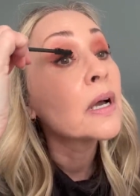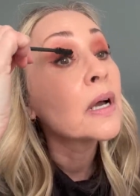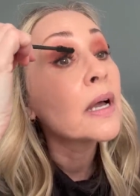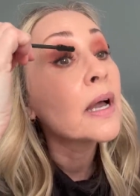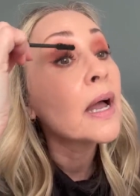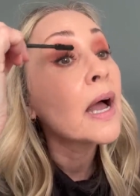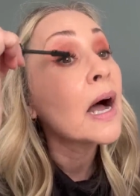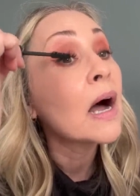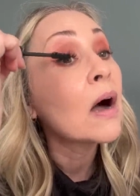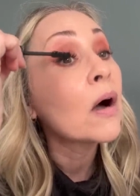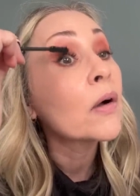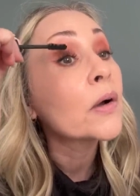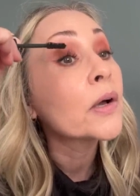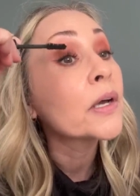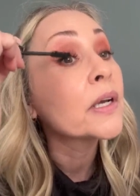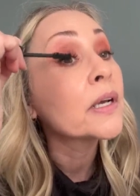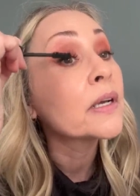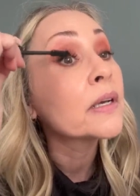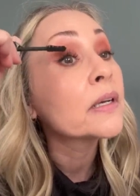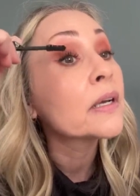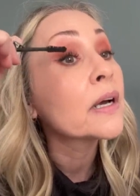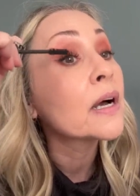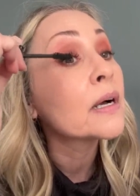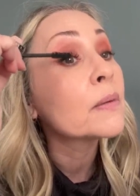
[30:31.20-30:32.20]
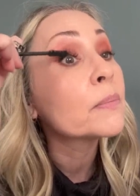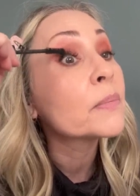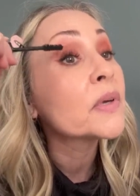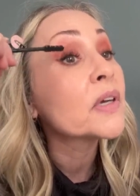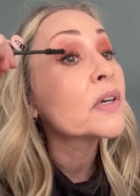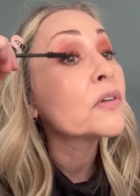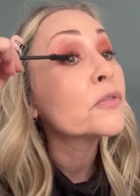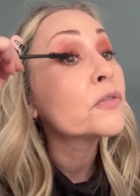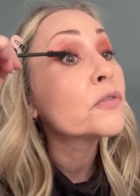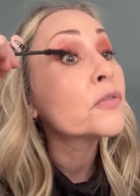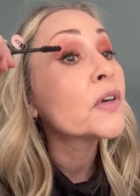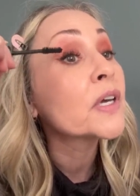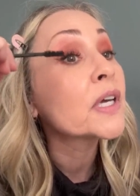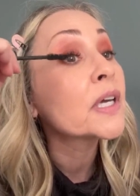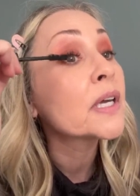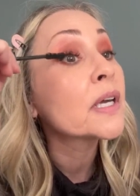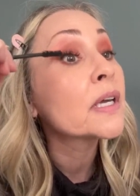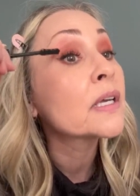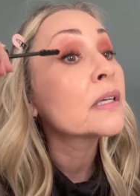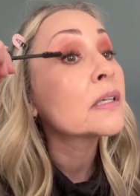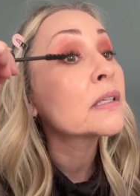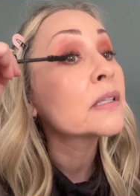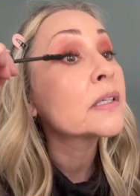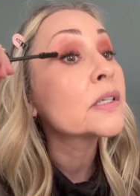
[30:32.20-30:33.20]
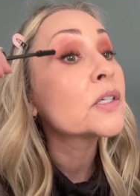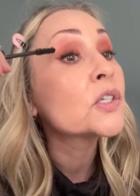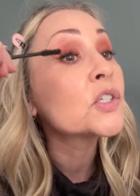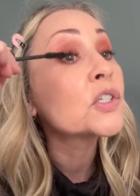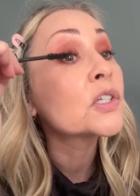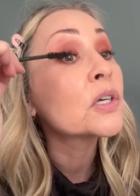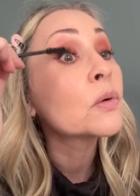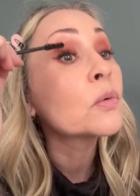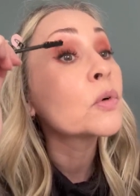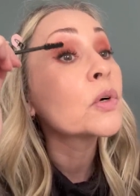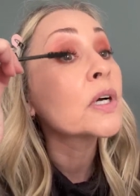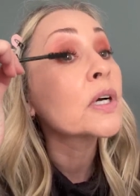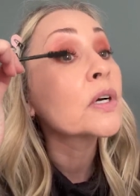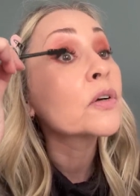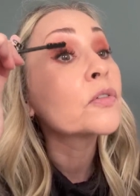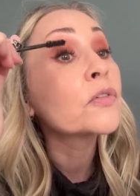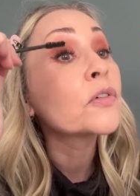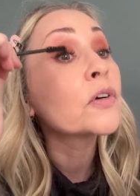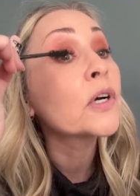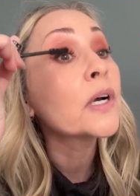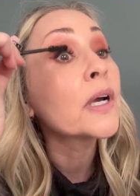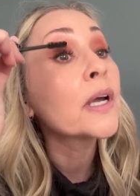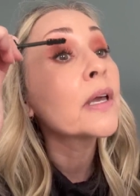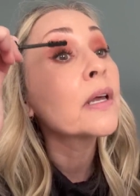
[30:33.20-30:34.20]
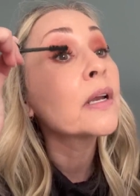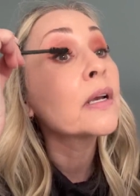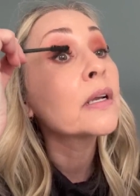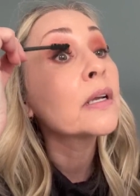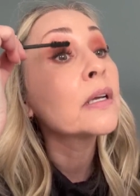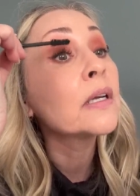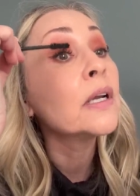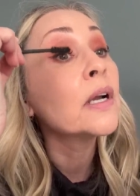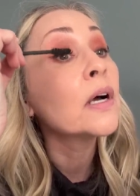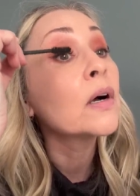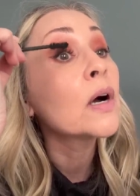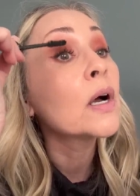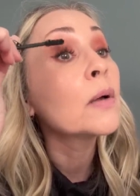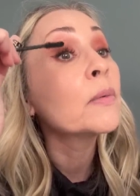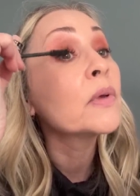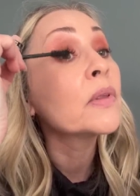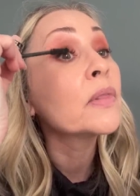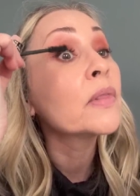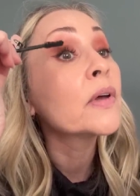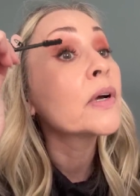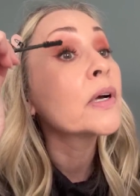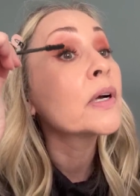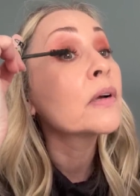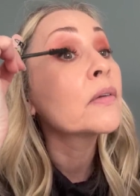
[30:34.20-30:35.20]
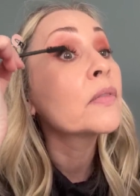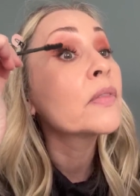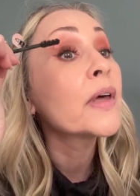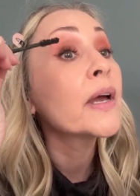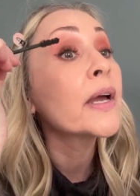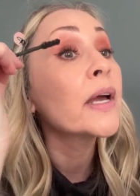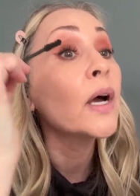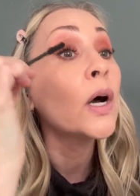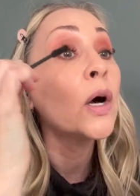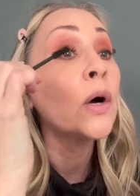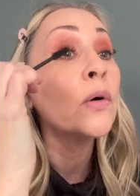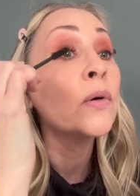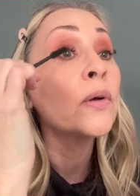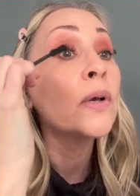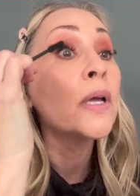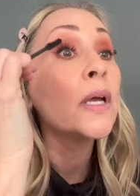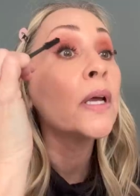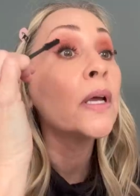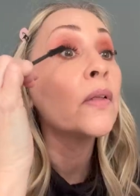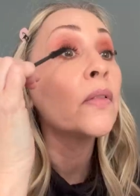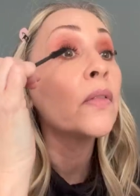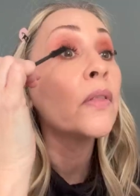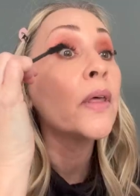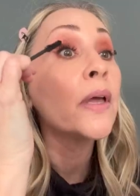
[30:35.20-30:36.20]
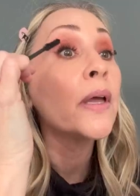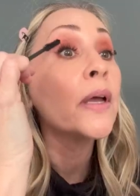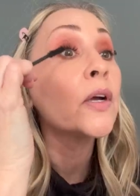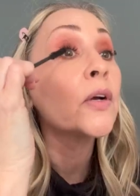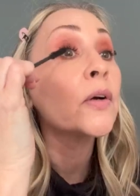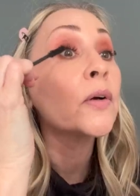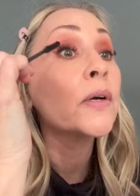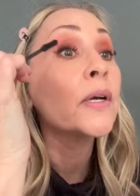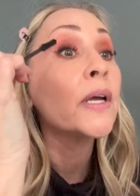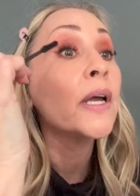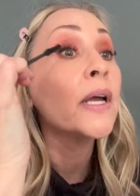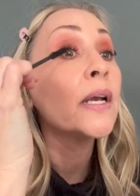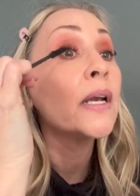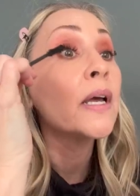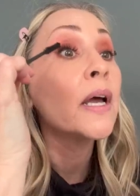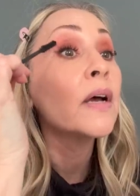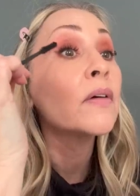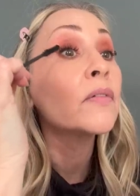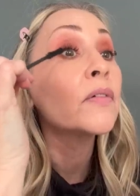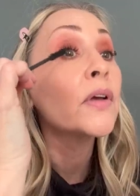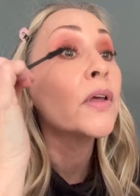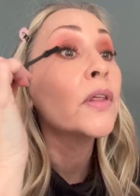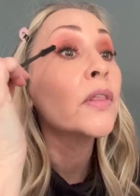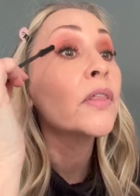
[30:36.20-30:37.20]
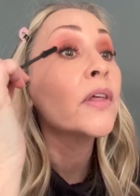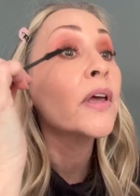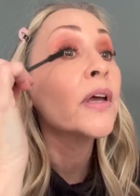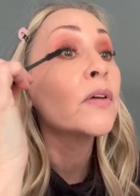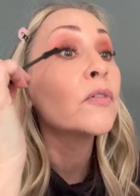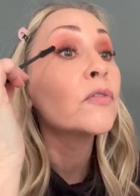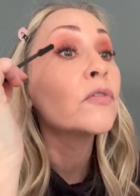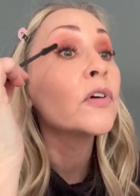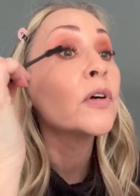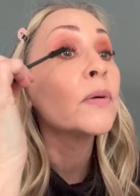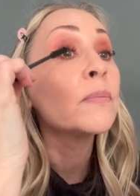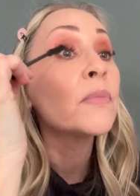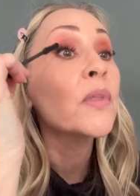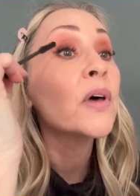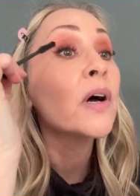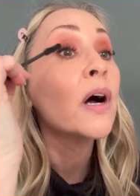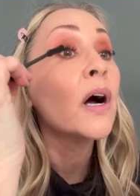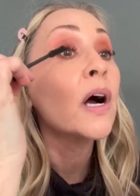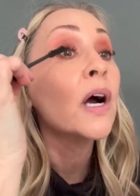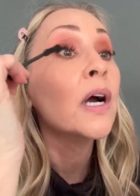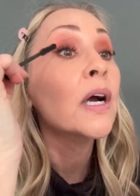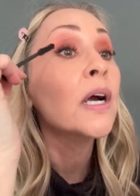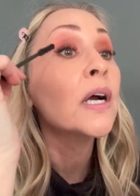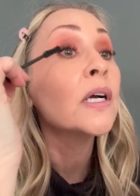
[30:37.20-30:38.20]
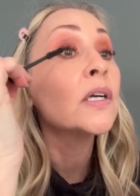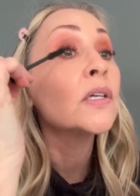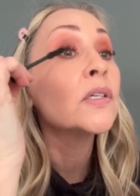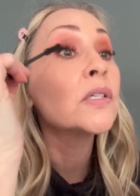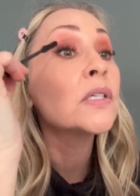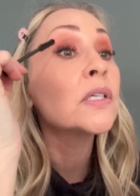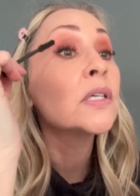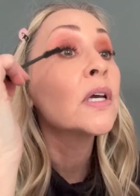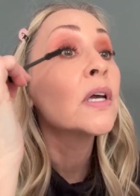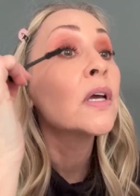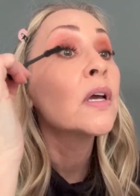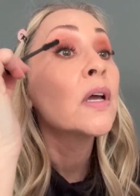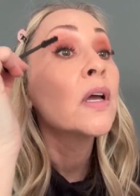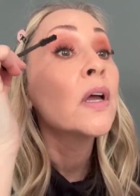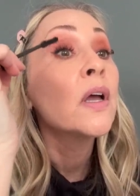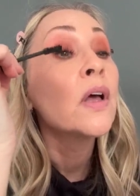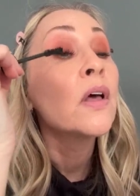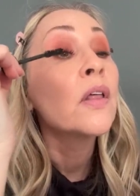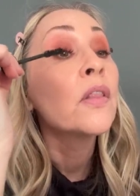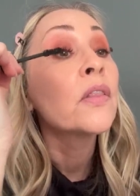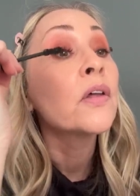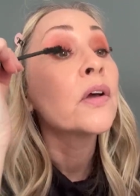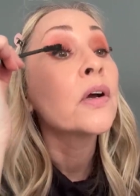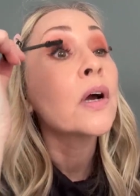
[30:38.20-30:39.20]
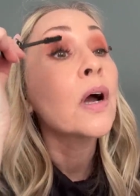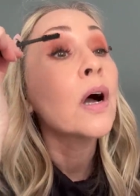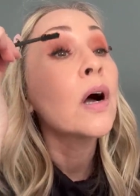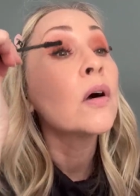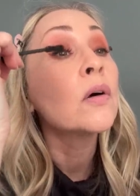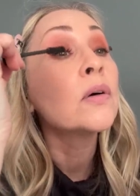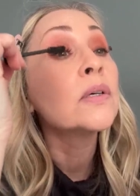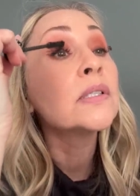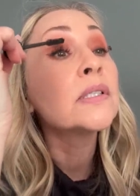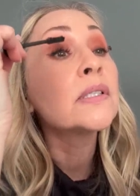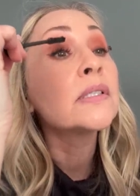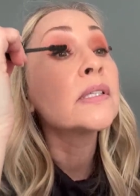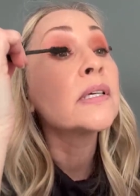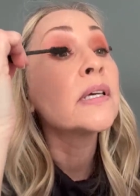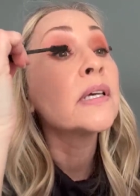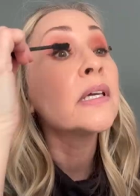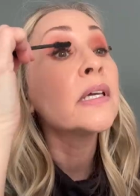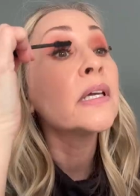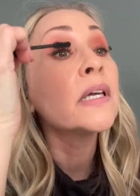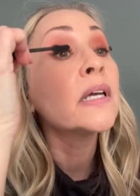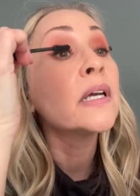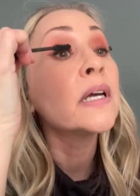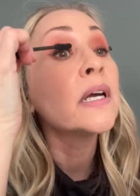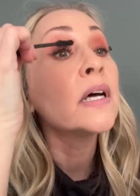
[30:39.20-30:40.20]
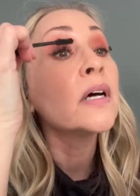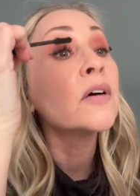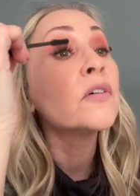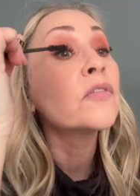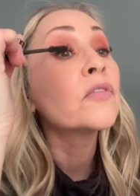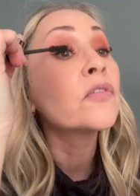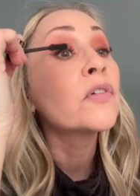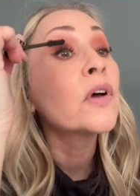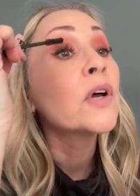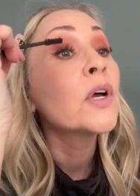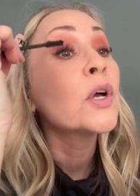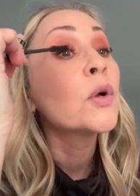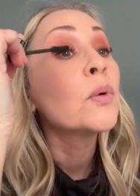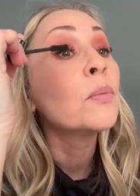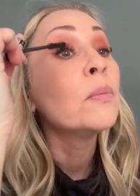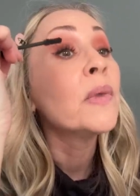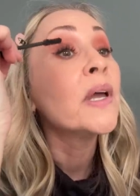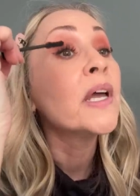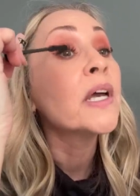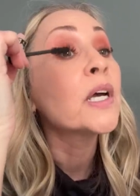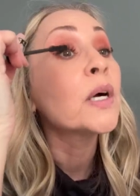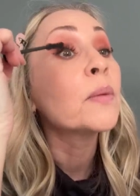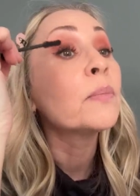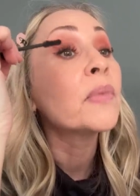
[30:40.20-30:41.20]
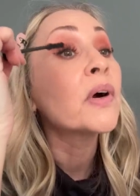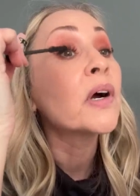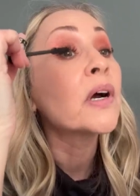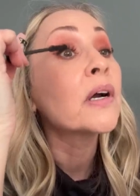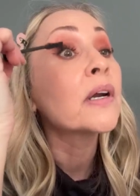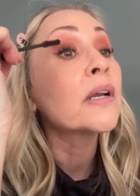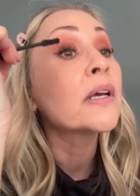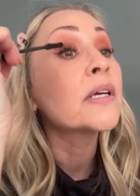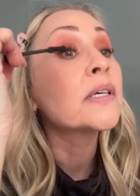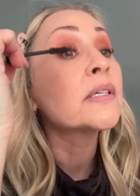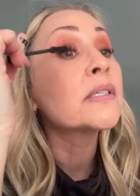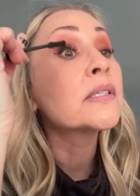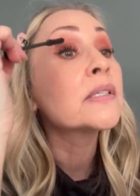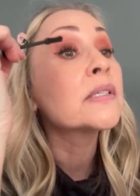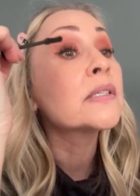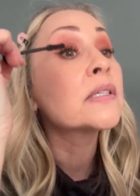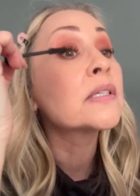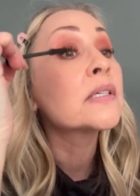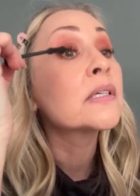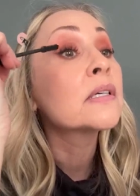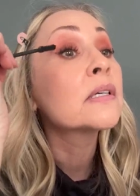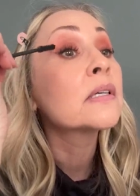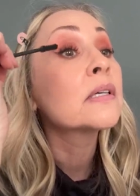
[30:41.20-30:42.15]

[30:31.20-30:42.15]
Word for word: how could it not be? Vic and Alicia work for it. You know, I mean, they're, they own it. They create everything from the heart. They're always thinking of makeup artists